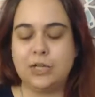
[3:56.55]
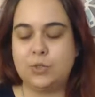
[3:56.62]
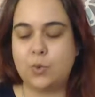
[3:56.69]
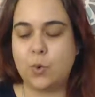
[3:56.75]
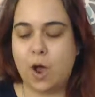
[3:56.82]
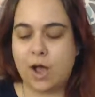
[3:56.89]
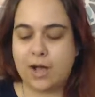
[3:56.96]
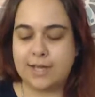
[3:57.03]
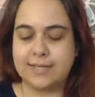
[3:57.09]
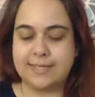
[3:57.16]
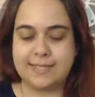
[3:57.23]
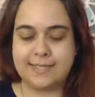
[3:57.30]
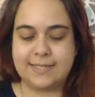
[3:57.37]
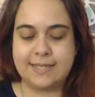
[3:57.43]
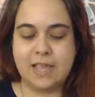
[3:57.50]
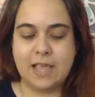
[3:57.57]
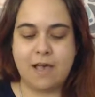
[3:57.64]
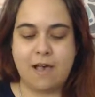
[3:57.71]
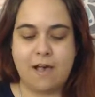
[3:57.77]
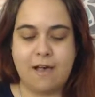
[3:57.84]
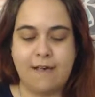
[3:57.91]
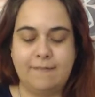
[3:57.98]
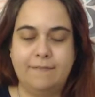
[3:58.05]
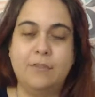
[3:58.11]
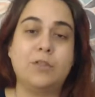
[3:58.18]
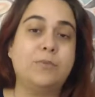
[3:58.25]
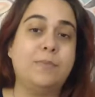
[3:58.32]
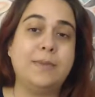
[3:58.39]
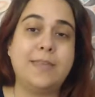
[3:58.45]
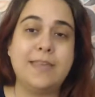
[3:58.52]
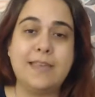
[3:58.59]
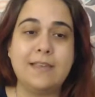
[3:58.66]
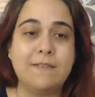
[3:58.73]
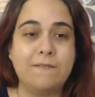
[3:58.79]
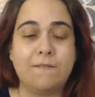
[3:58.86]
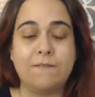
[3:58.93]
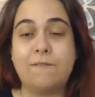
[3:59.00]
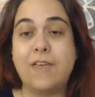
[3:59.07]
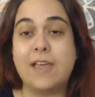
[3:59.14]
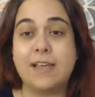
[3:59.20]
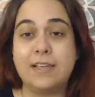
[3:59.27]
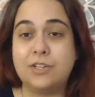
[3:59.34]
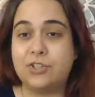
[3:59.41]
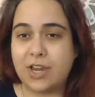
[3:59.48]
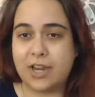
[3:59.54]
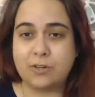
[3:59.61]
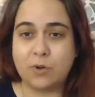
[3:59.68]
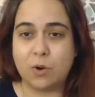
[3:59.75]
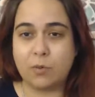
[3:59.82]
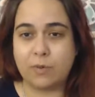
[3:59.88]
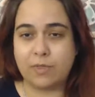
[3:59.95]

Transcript: to us not being very gentle